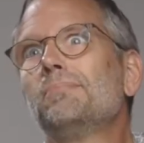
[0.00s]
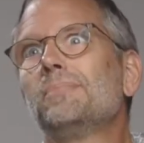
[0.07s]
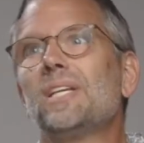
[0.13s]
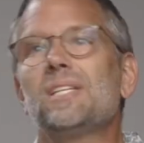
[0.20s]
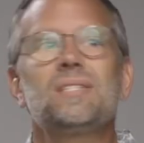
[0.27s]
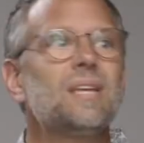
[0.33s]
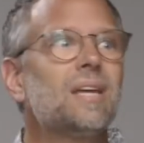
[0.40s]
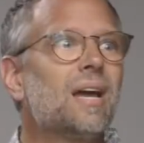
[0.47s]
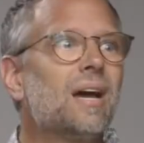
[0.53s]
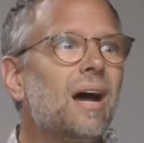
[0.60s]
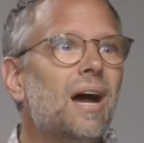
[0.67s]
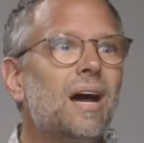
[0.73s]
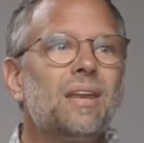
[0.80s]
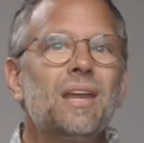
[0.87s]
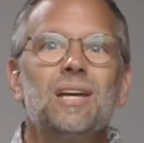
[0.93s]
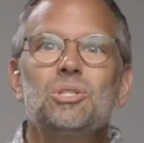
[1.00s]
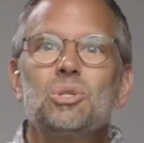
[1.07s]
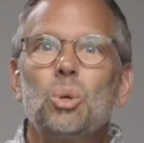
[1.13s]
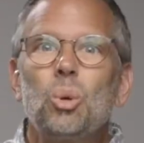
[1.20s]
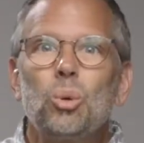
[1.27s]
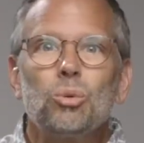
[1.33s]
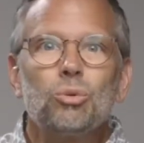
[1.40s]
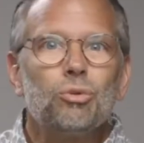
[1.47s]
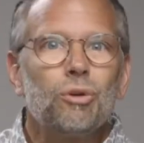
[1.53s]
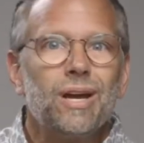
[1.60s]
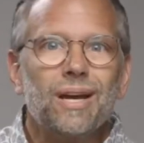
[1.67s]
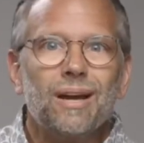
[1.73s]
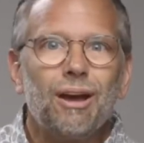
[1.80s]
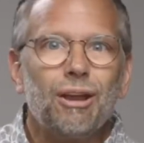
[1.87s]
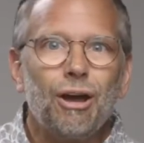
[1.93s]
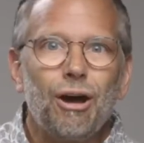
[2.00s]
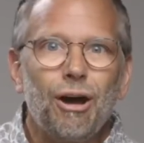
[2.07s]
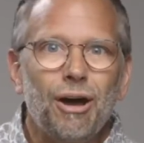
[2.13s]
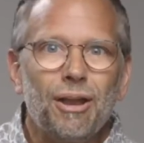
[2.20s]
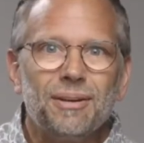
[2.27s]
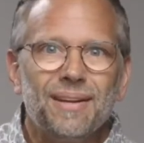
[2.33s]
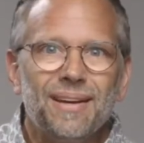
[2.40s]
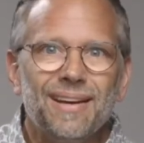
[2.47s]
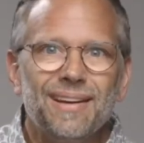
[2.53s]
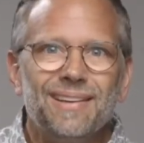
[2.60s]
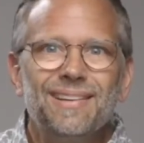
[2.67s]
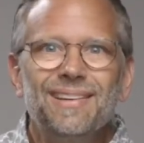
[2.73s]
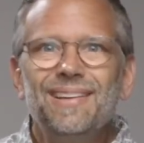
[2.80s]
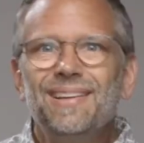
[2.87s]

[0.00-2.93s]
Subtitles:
let's say a nice cold drink on a hot day.